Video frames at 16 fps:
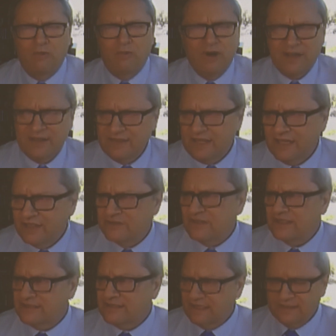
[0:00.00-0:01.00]
one of the
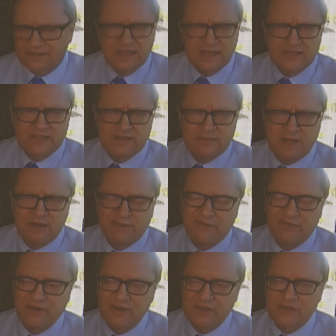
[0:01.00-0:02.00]
interesting things
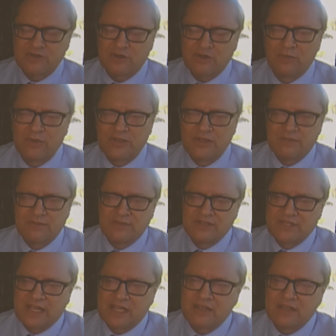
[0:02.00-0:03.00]
about phototropism
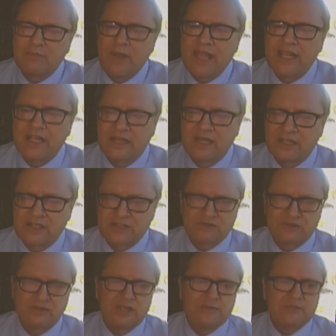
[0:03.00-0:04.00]
is I can make an
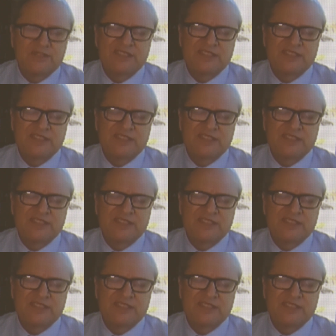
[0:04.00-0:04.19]
extreme